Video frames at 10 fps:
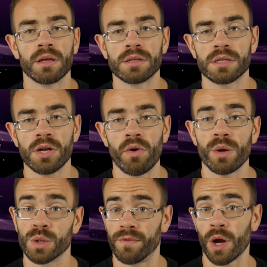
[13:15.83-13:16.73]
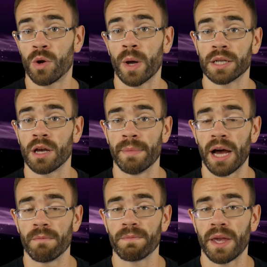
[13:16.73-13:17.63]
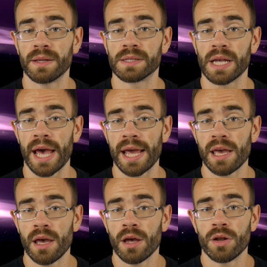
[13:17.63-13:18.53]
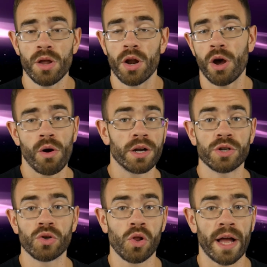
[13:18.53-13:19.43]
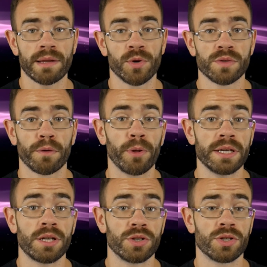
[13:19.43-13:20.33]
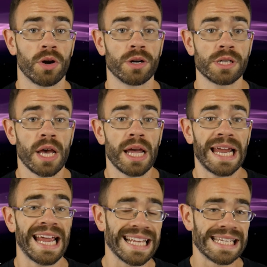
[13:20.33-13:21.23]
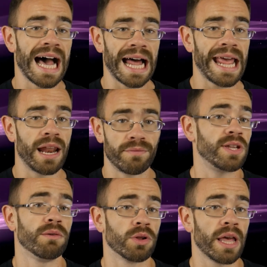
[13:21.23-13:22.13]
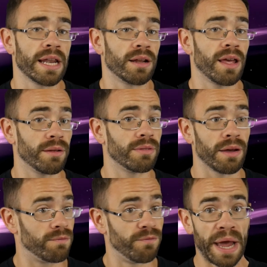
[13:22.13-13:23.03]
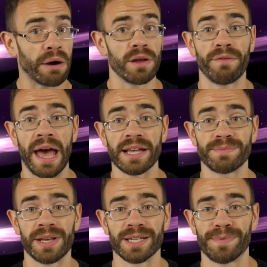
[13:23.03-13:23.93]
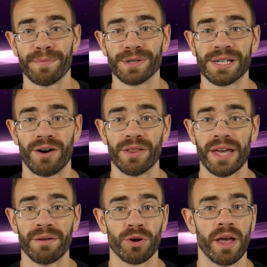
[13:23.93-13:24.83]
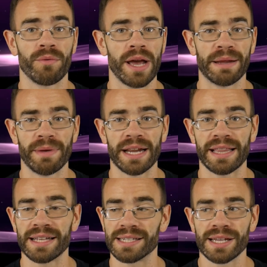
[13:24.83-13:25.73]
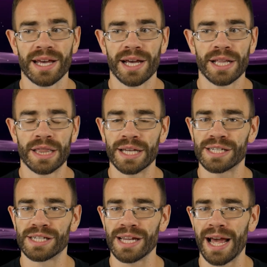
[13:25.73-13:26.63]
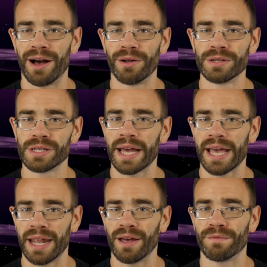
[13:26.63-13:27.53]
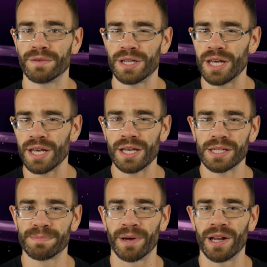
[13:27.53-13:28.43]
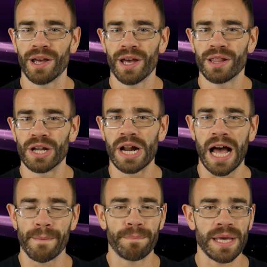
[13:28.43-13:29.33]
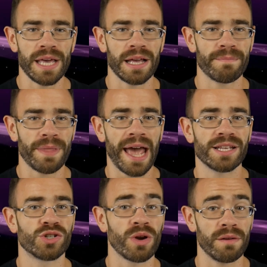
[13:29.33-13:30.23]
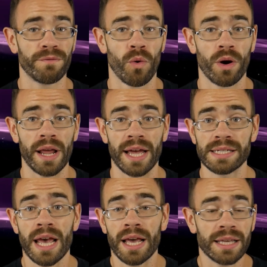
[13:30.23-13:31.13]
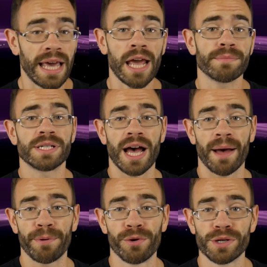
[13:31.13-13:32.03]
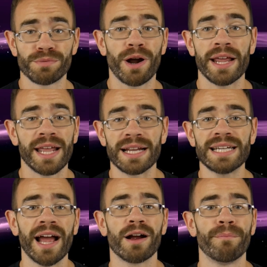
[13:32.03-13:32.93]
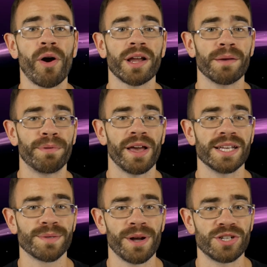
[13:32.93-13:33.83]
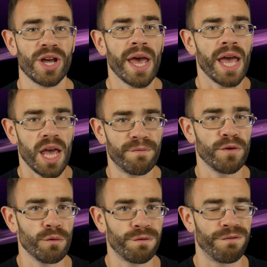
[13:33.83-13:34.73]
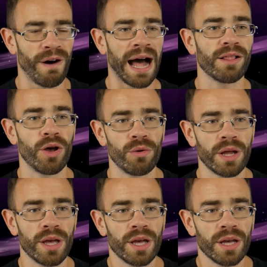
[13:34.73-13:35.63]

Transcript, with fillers: Sony was very quick to come out and say, no, no, our digital collectibles for PlayStation Stars is not NFT related. They that very fast because people saw it and they were like, wait a minute, this this sounds like NFTs, but they're not being as straightforward as GameStop, who is running an entire marketplace, which if you followed